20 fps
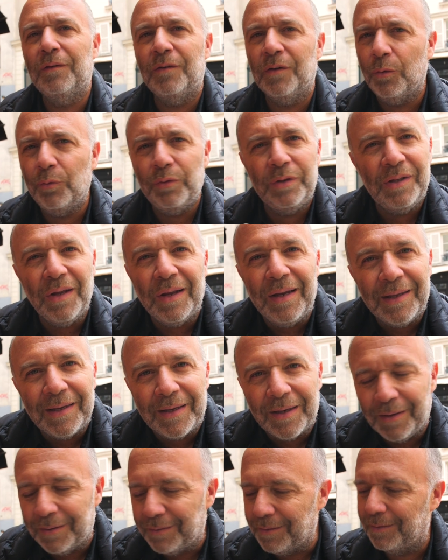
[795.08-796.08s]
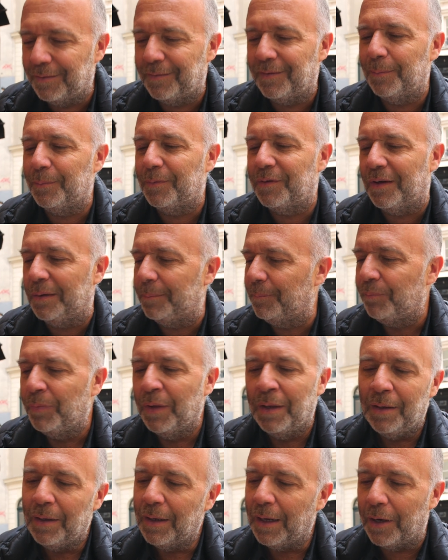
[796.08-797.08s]
and so delicate at the same time.
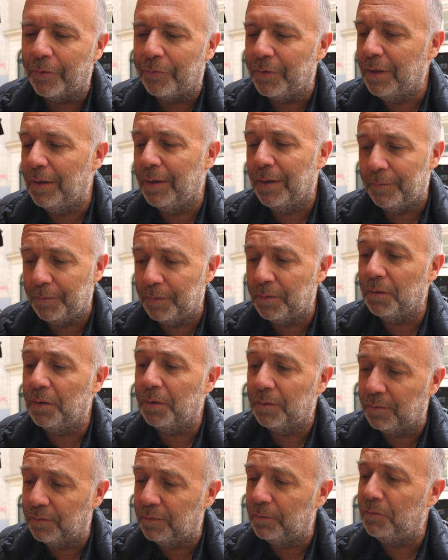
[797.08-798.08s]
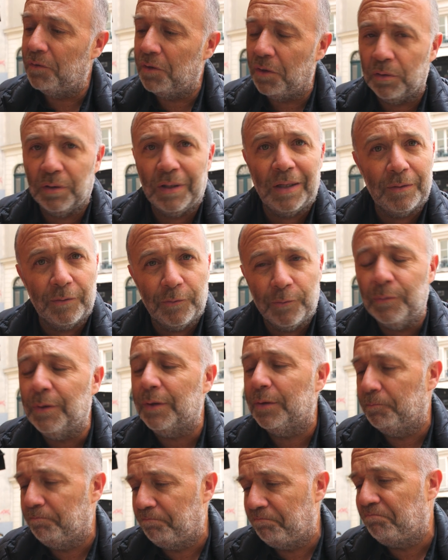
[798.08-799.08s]
I really love it. It's not that
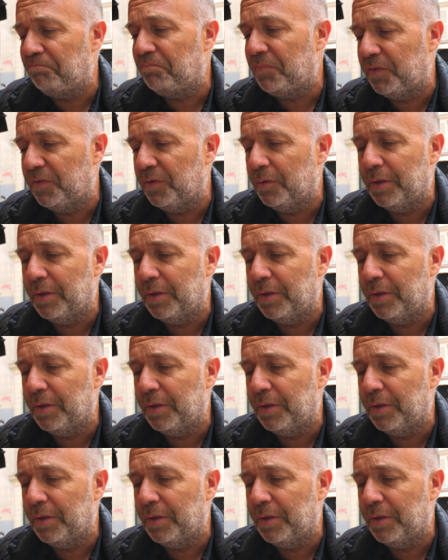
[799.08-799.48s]
sweet, it's